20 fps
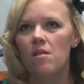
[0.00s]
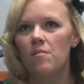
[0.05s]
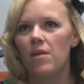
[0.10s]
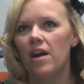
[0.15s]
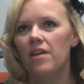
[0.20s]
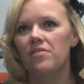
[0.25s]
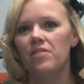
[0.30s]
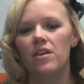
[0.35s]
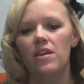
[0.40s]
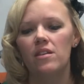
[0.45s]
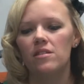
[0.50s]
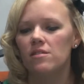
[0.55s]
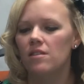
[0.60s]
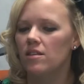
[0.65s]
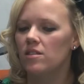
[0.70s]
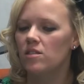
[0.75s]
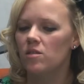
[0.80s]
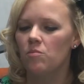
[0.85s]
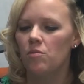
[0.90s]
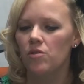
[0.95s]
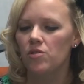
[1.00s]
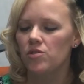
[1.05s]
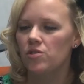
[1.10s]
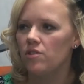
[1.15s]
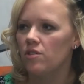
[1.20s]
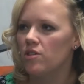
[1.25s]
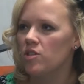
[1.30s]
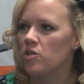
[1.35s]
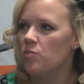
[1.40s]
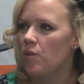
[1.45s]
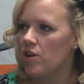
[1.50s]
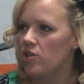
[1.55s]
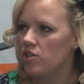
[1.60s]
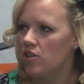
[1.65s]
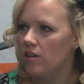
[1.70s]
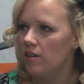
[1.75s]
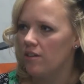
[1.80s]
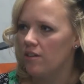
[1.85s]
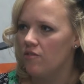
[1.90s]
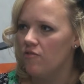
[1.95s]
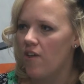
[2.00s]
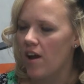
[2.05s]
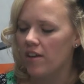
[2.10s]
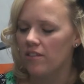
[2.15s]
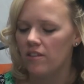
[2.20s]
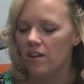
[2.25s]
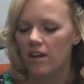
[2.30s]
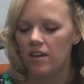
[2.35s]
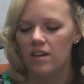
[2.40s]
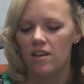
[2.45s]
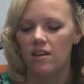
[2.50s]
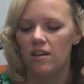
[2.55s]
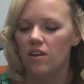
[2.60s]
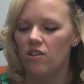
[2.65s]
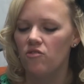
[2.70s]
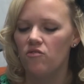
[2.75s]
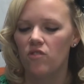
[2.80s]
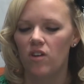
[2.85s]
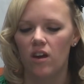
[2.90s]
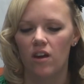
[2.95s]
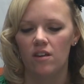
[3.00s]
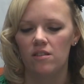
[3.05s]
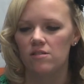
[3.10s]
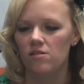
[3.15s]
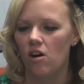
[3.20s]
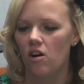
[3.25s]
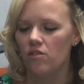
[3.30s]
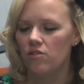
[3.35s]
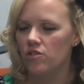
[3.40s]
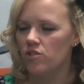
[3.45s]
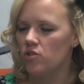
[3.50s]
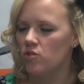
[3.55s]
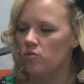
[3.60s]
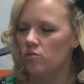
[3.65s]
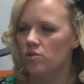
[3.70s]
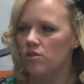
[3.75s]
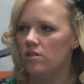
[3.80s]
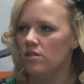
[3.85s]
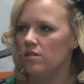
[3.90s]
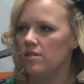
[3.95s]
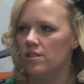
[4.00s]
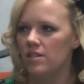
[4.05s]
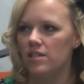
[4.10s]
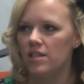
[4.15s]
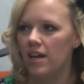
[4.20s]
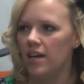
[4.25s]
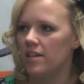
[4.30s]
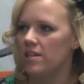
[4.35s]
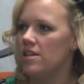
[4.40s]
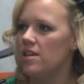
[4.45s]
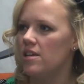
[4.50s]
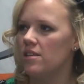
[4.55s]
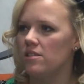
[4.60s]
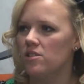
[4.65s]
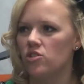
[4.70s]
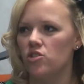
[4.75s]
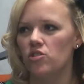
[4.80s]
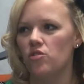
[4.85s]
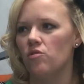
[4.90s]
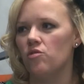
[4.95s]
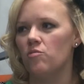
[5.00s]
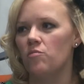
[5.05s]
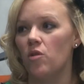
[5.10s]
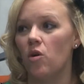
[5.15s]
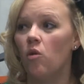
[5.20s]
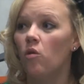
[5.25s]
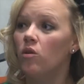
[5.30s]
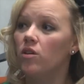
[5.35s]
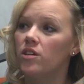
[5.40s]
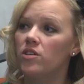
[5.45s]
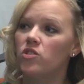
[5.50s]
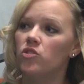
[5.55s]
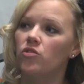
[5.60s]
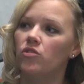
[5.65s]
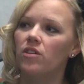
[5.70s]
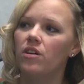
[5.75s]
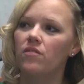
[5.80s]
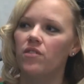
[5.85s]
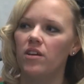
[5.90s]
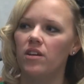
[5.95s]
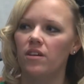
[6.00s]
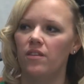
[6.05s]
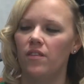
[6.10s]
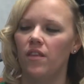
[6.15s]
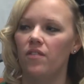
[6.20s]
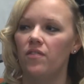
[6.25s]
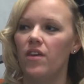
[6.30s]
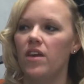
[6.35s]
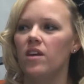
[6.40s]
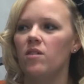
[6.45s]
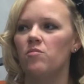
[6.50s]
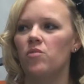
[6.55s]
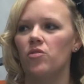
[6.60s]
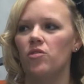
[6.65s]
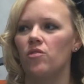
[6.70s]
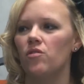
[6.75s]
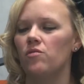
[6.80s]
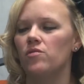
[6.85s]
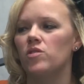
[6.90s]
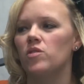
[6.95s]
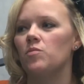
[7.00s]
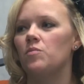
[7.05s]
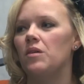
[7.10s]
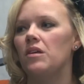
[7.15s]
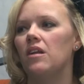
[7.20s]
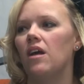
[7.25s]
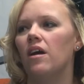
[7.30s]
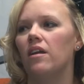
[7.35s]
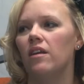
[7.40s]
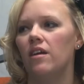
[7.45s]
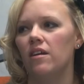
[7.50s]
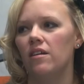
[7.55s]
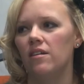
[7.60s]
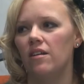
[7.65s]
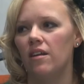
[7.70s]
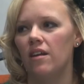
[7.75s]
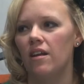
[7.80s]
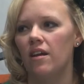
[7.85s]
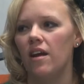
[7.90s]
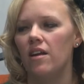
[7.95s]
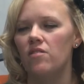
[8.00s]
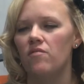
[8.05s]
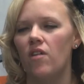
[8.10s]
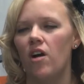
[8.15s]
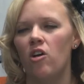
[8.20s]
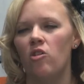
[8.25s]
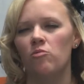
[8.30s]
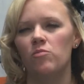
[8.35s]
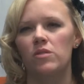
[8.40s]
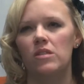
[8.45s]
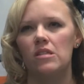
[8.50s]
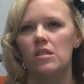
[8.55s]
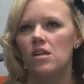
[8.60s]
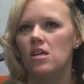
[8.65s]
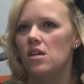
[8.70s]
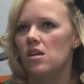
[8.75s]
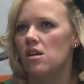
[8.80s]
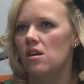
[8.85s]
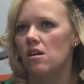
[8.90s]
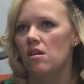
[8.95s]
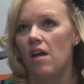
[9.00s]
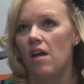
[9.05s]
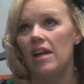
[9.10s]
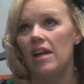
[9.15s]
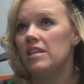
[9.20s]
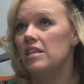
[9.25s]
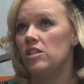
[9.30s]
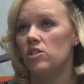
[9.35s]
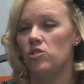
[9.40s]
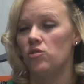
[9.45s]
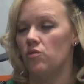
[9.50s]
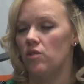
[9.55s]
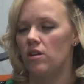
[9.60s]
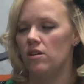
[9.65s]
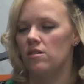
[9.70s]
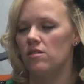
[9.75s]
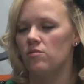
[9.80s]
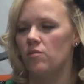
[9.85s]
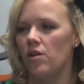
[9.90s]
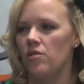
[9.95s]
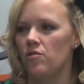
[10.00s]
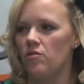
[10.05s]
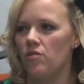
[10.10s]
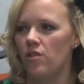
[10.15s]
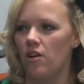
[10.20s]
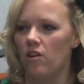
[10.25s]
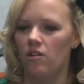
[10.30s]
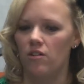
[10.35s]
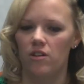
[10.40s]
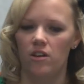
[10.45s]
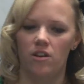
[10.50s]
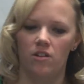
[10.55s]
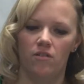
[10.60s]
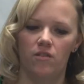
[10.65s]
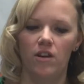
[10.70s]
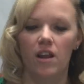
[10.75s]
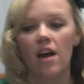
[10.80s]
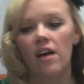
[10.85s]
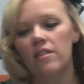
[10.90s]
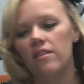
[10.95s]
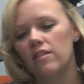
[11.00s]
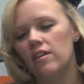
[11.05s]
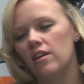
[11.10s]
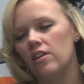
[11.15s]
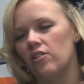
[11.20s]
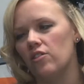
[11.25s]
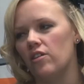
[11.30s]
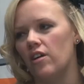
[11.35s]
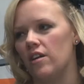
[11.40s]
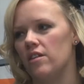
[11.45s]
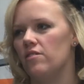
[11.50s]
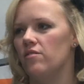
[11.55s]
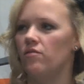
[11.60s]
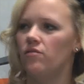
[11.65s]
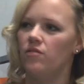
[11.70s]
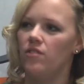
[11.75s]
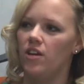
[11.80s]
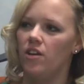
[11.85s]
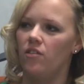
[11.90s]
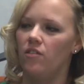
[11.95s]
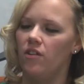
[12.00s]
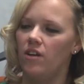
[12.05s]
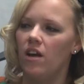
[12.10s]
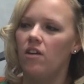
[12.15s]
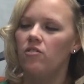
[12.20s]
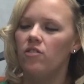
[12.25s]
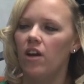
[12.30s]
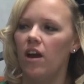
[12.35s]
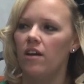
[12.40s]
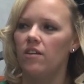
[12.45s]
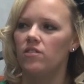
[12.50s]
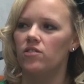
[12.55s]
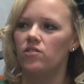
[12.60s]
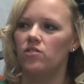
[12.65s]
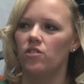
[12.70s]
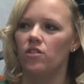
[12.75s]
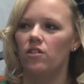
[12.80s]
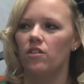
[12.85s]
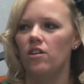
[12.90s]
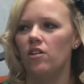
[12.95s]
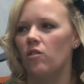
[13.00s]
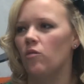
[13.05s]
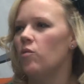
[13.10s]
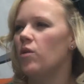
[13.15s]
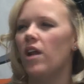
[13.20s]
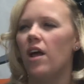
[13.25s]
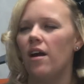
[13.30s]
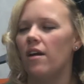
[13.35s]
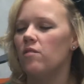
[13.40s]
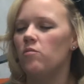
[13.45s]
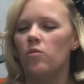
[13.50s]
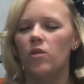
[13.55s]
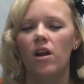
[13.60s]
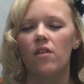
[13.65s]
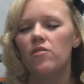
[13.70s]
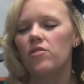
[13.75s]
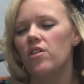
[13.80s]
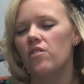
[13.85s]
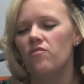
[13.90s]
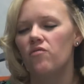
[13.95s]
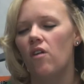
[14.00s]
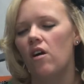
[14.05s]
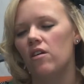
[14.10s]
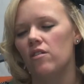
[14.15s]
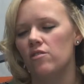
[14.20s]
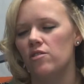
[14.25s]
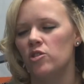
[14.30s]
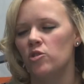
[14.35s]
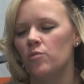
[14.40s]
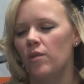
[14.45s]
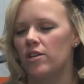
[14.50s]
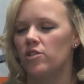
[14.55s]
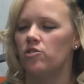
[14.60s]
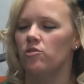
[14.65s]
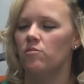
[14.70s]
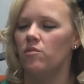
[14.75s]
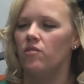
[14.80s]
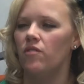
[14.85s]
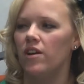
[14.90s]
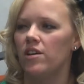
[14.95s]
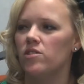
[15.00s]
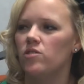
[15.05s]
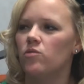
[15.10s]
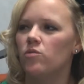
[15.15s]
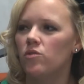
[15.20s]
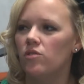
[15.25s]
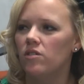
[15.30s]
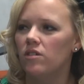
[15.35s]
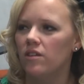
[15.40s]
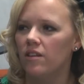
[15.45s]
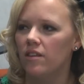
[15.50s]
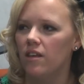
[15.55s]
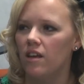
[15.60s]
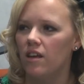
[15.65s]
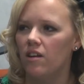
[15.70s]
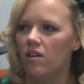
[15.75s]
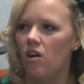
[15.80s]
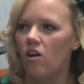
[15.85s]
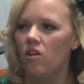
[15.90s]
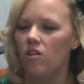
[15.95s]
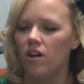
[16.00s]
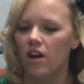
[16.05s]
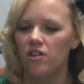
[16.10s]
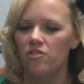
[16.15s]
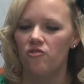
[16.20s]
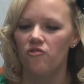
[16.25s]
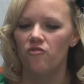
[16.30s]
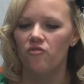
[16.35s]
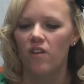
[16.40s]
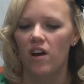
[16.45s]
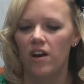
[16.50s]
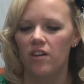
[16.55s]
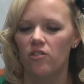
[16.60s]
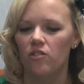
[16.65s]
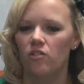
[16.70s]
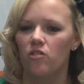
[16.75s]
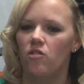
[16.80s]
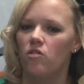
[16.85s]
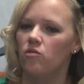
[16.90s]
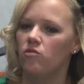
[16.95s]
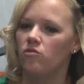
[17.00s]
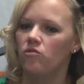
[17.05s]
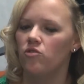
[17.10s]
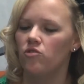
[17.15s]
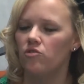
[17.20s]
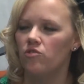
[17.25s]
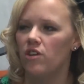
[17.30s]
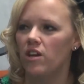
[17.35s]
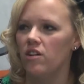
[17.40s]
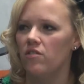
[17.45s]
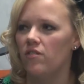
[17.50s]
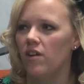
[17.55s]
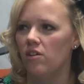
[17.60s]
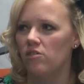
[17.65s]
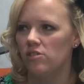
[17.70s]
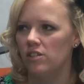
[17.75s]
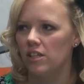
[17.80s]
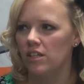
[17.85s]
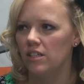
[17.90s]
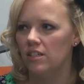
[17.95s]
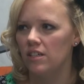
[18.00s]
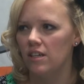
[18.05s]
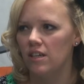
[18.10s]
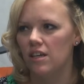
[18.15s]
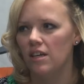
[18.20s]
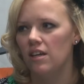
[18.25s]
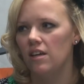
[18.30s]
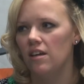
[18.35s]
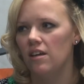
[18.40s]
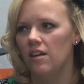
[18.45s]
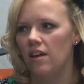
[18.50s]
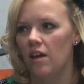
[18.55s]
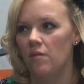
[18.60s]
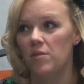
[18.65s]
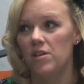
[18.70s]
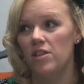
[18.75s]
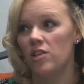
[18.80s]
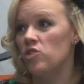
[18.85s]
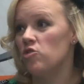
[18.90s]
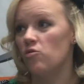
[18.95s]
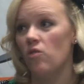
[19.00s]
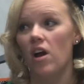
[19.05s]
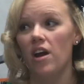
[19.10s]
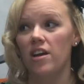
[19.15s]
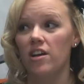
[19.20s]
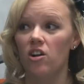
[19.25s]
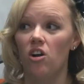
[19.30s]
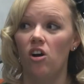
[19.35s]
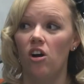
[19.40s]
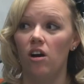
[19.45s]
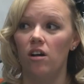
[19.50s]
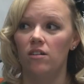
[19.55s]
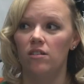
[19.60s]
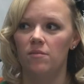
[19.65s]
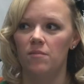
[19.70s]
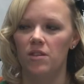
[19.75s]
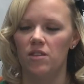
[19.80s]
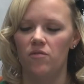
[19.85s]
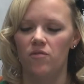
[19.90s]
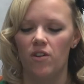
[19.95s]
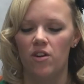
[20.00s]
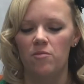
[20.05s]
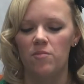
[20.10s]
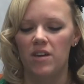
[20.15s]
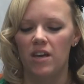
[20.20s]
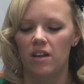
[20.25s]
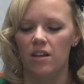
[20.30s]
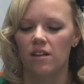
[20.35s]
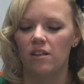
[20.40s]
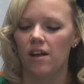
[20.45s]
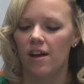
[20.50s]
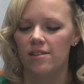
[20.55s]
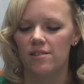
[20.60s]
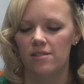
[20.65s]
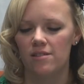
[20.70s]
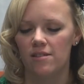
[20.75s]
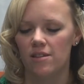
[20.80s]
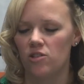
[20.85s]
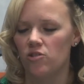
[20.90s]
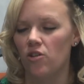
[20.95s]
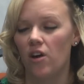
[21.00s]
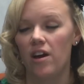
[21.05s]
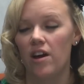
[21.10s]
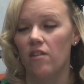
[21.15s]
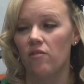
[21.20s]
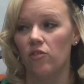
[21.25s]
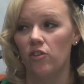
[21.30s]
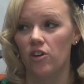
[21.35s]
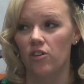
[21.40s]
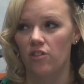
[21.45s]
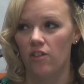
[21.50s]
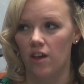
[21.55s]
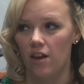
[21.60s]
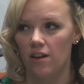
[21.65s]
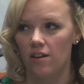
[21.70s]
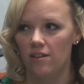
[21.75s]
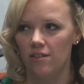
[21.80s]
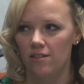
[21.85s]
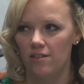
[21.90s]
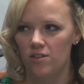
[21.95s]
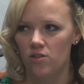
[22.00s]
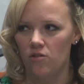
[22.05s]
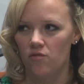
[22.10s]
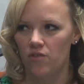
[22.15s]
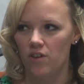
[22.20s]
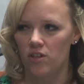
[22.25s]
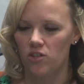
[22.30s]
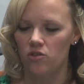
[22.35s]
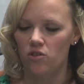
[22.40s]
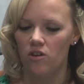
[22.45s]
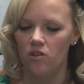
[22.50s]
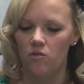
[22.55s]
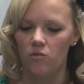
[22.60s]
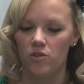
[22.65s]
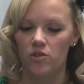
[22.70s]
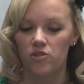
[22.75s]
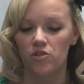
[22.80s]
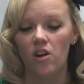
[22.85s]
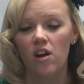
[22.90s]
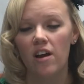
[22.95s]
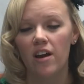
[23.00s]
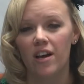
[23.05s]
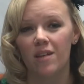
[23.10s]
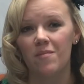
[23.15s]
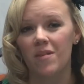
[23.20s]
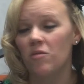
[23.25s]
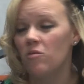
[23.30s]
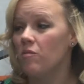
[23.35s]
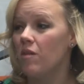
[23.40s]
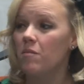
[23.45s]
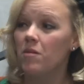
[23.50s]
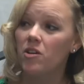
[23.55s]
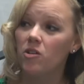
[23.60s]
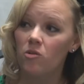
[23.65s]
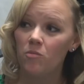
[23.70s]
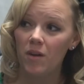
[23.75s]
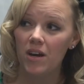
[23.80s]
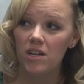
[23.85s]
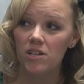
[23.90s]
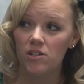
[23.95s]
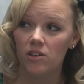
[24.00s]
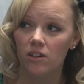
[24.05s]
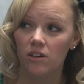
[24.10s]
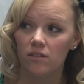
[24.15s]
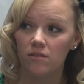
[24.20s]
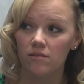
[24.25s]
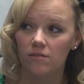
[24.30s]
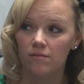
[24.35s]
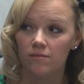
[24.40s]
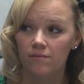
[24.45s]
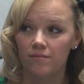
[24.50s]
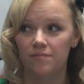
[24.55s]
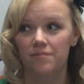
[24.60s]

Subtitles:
I think it's the personal expression, the fact that I can give kids all the tools and techniques and show them the whole history of it, and then they can put their own spin on it. And it kind of helps any student, whether they're, an athlete or kind of, an outcast or, wherever they fall in the spectrum of high school, they can all kind of find their own creative outlet. I mean, they try it all. I mean, the very beginning classes, they try everything. So if they struggle with drawing, I'm like, well, maybe you're a painter.